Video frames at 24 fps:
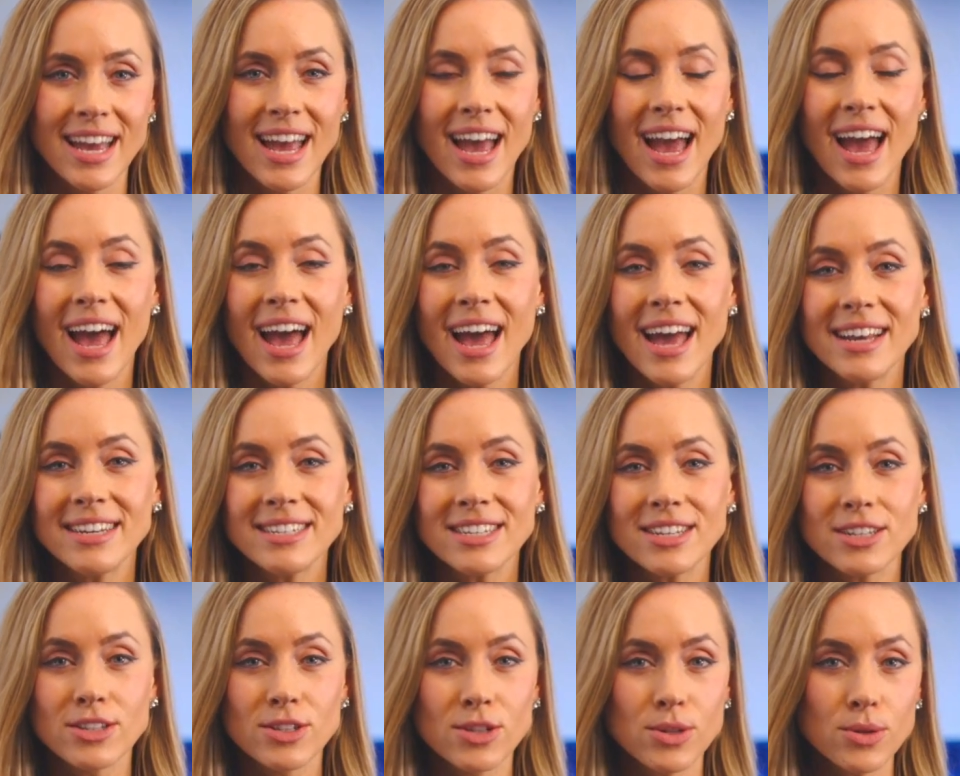And
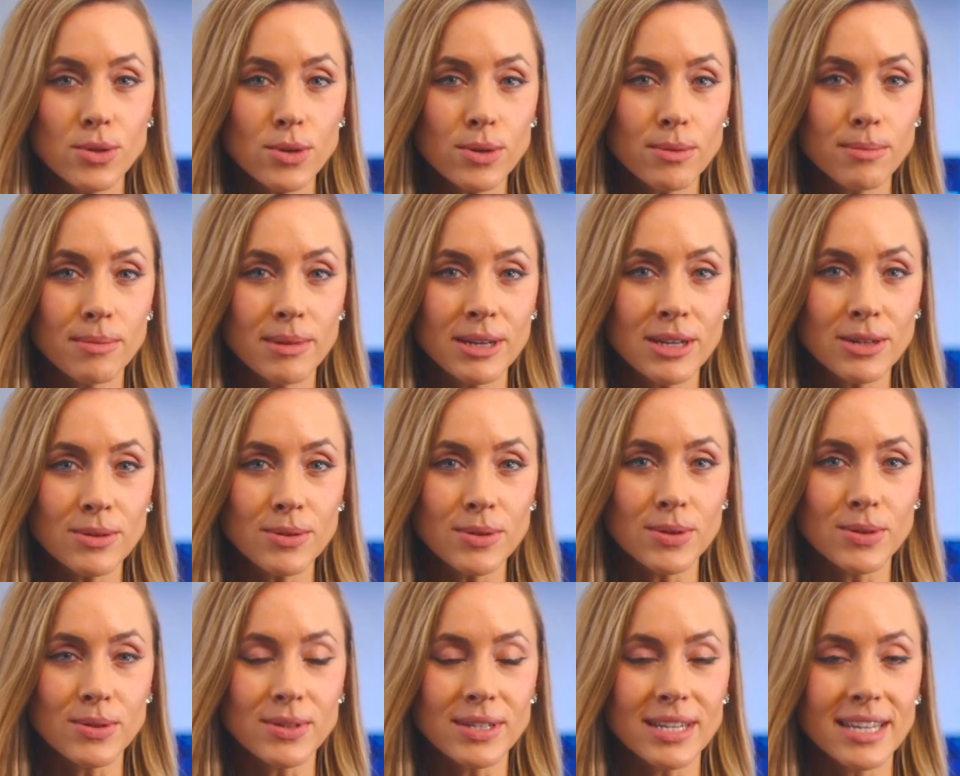Azure
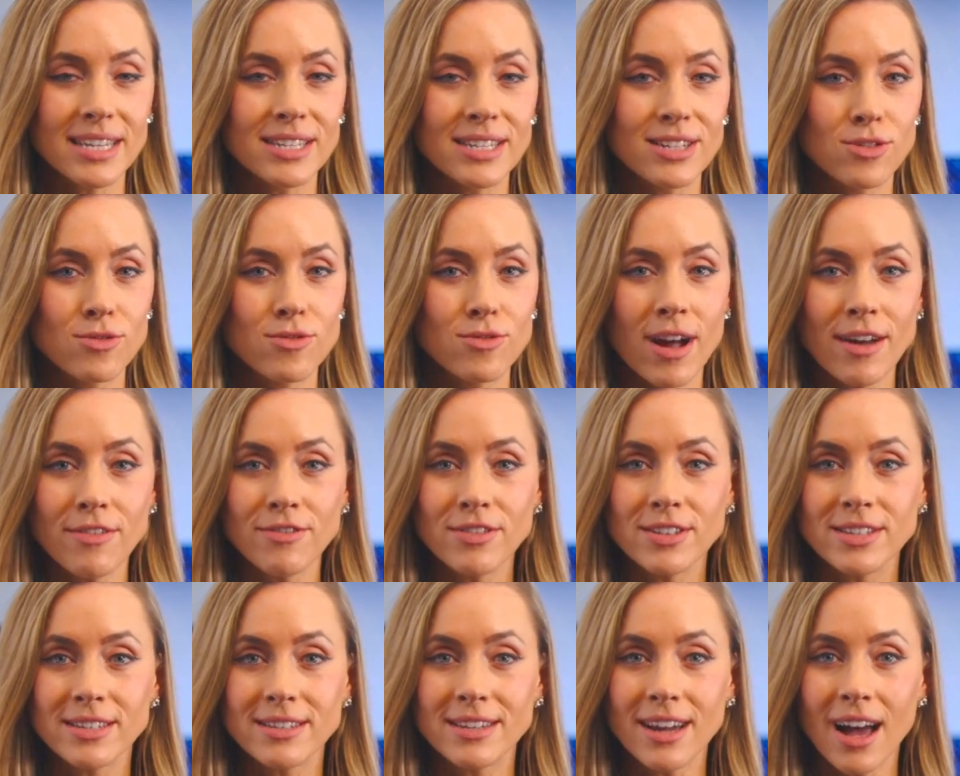Minerals is
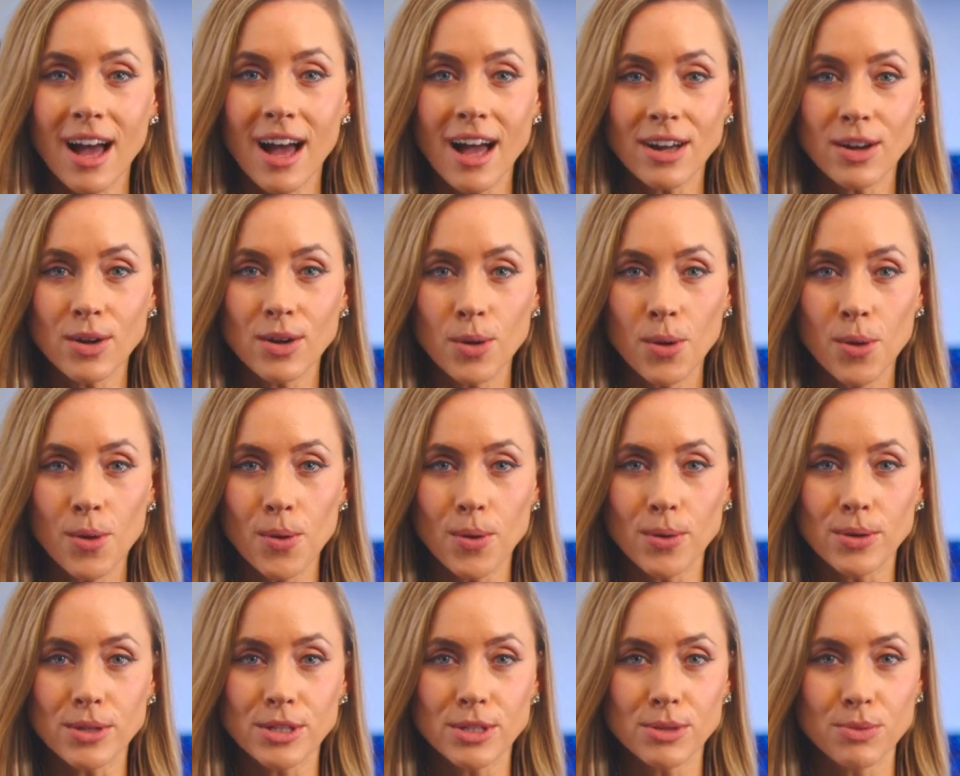Grafa's dark
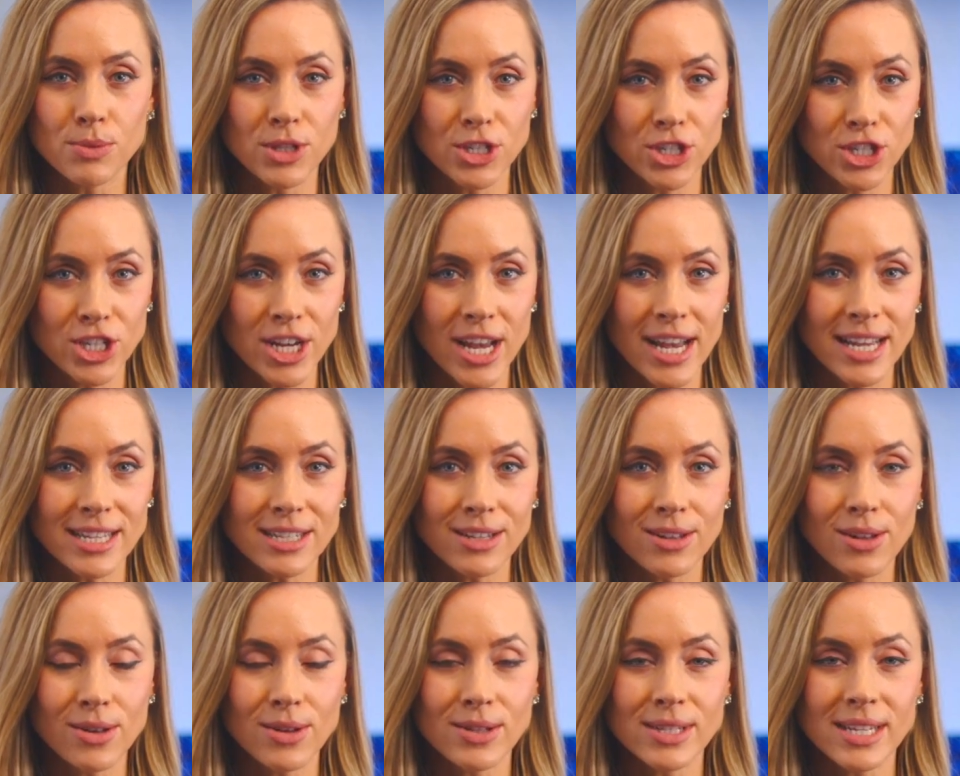horse, with shares
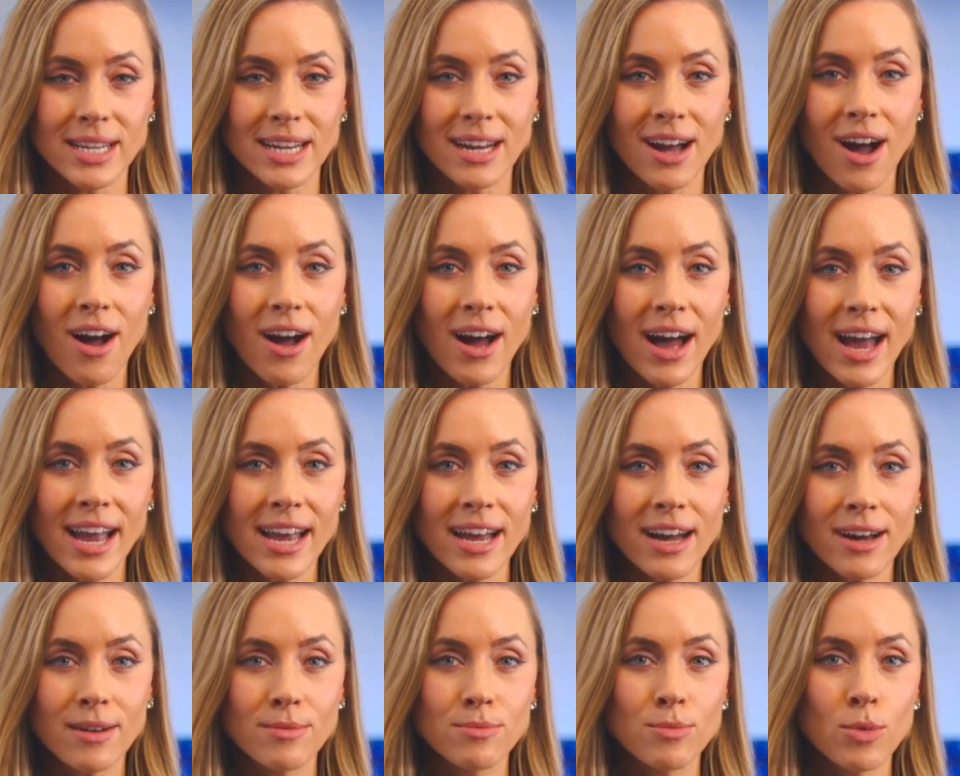closing
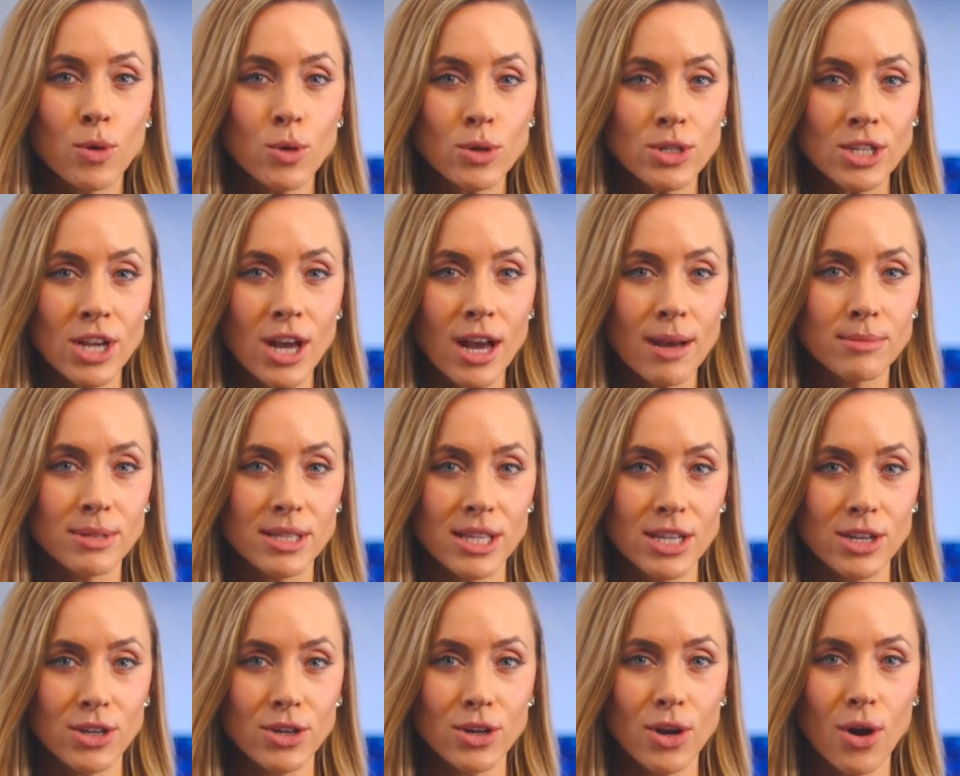higher more times
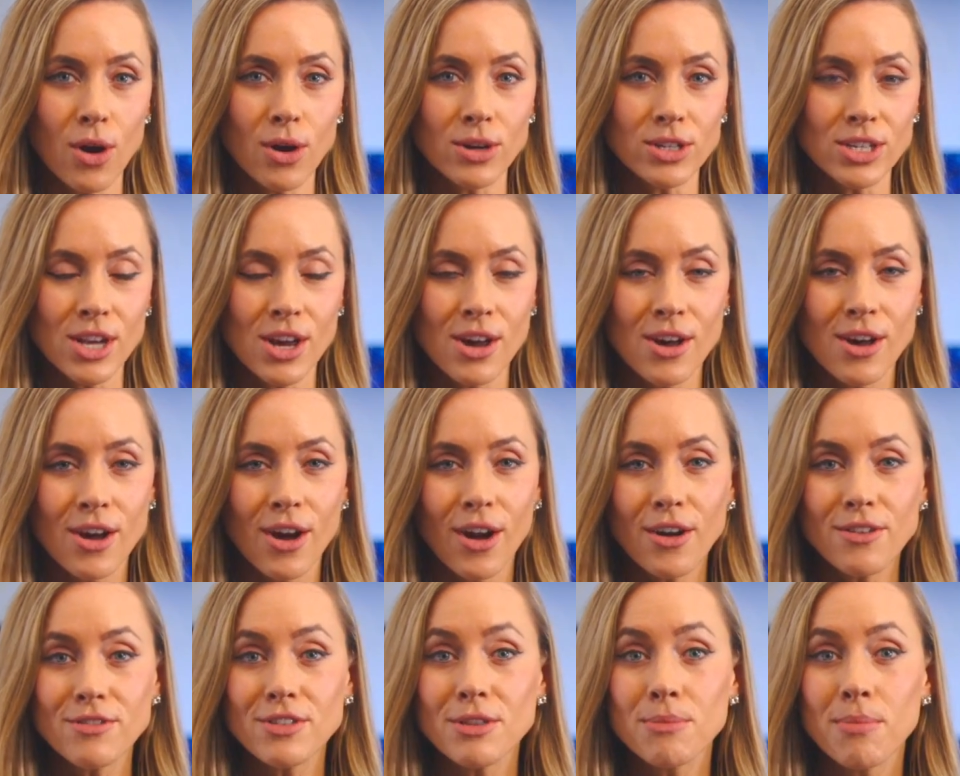than not
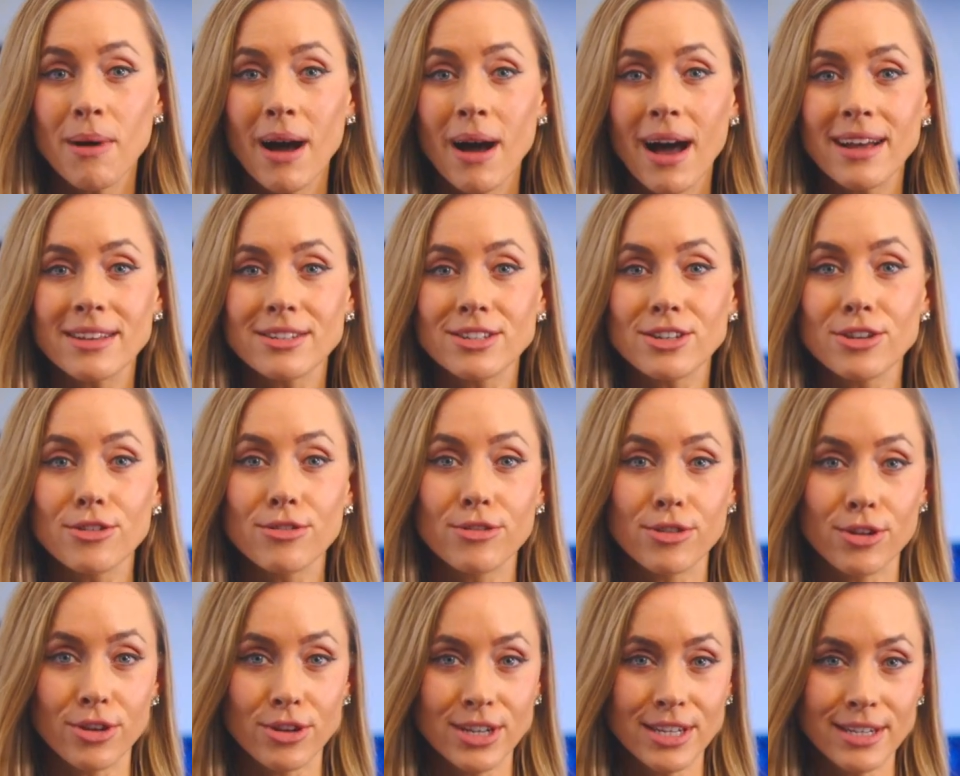over the past
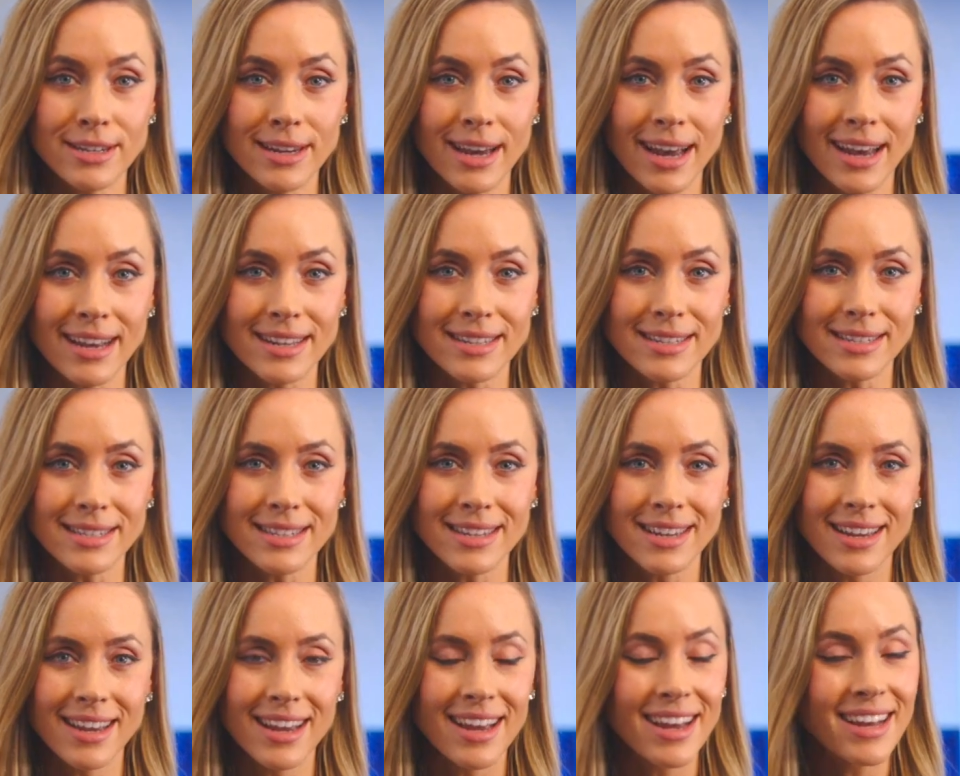30 days.
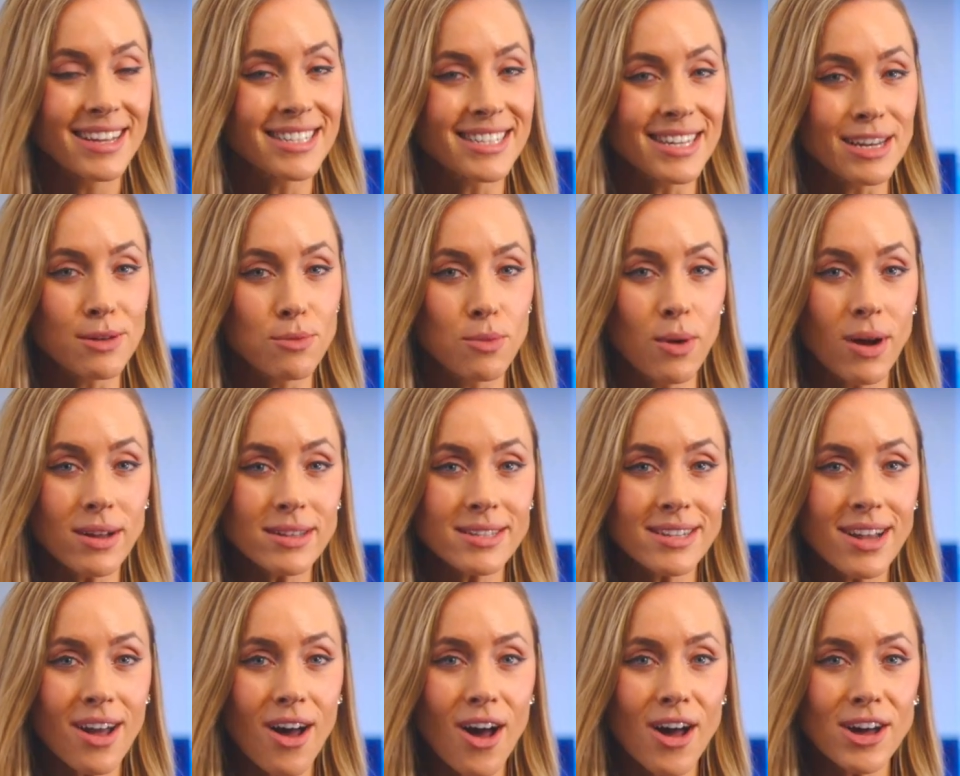See what's
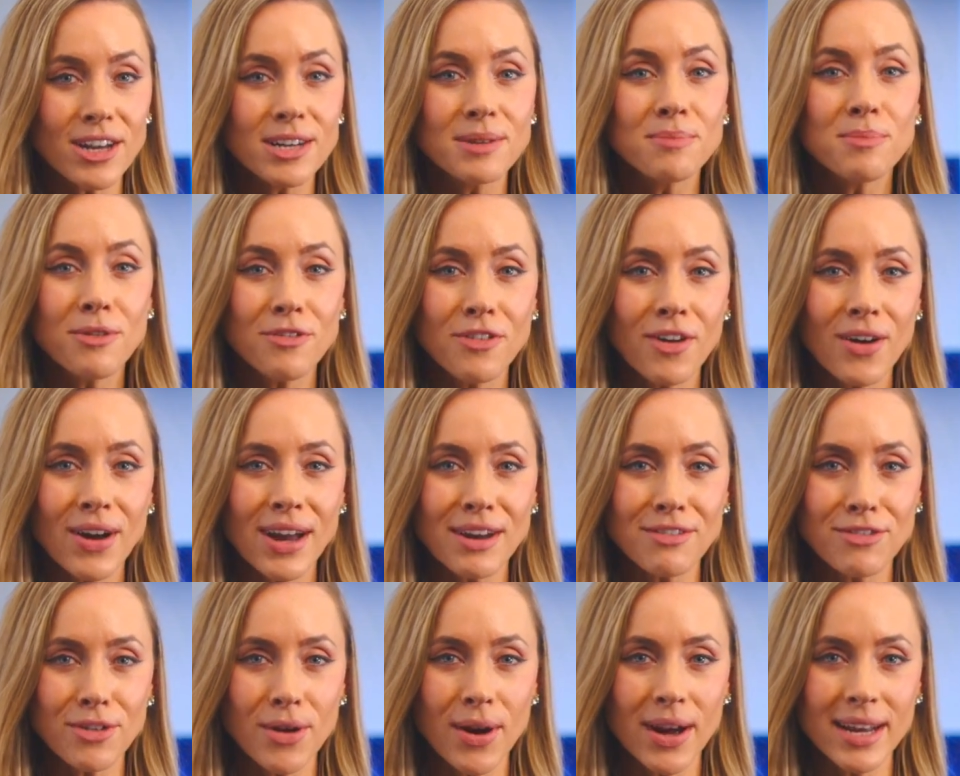hot before
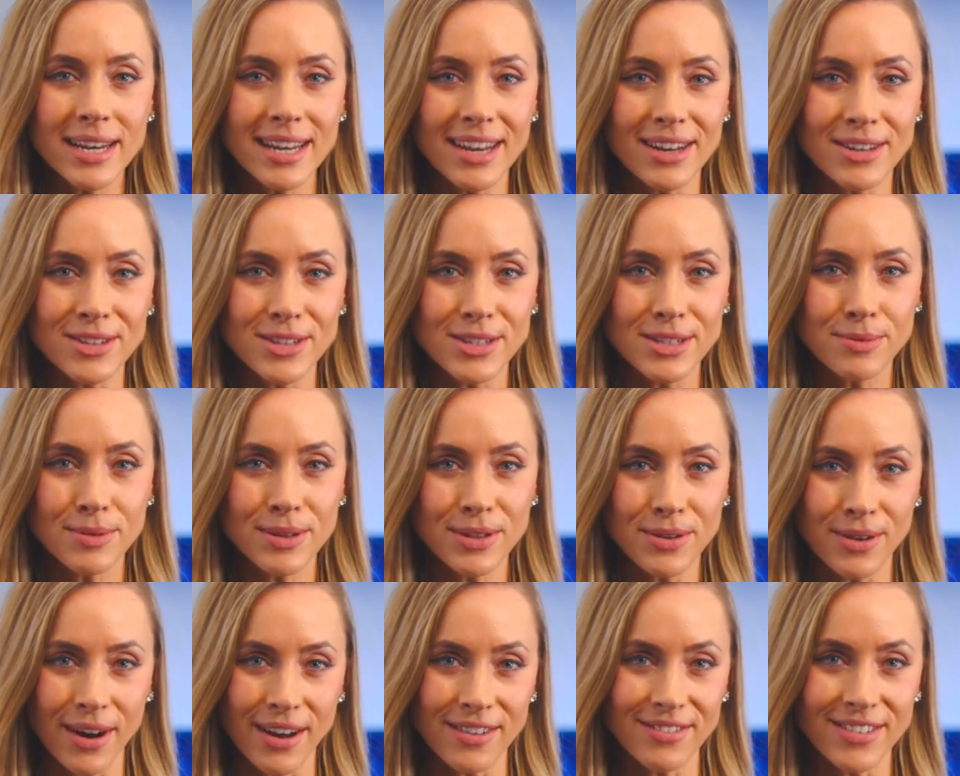everyone else with
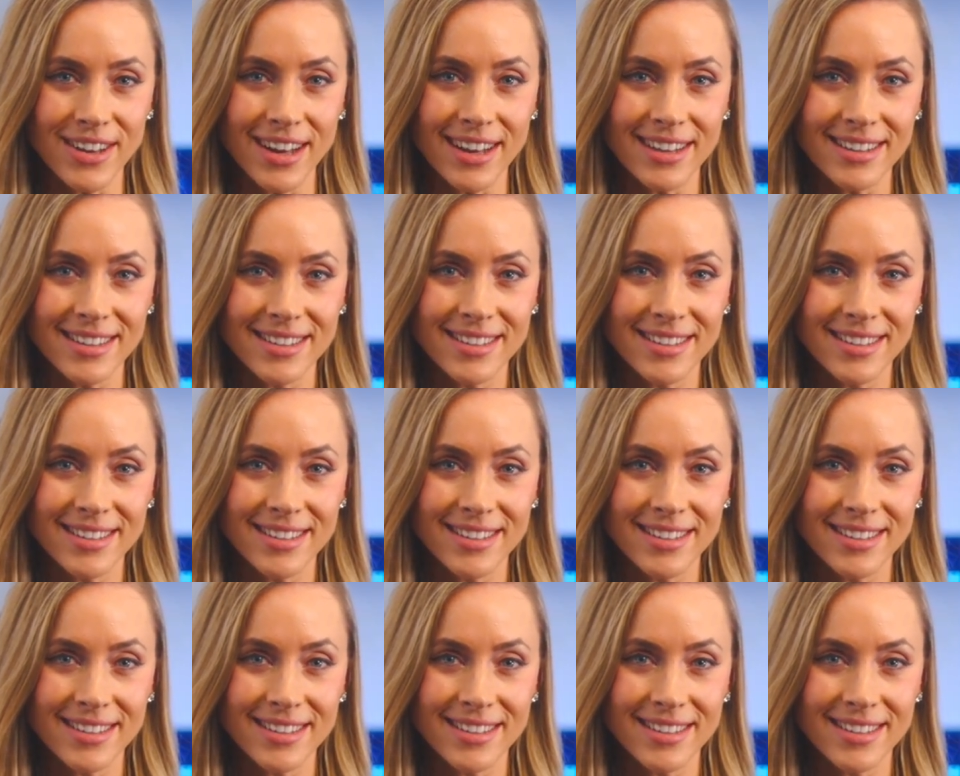Grafa.